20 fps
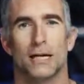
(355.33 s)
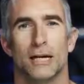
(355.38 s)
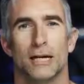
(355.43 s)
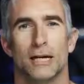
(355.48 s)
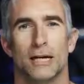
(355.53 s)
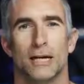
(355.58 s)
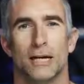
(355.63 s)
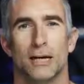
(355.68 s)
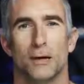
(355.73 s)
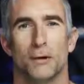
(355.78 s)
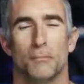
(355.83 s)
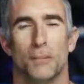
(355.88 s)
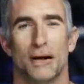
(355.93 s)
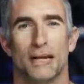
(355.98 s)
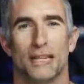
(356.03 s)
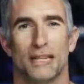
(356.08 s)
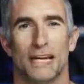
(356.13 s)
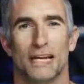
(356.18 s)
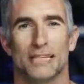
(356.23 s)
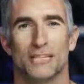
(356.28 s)

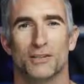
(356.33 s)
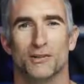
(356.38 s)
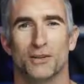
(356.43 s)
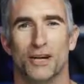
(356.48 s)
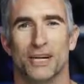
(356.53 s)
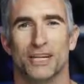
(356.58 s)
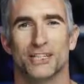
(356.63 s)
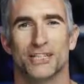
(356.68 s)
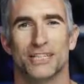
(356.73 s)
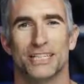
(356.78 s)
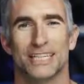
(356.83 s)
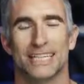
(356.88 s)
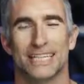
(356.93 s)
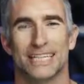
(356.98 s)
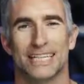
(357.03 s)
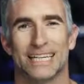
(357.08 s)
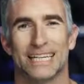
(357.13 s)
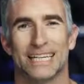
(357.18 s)
My last creation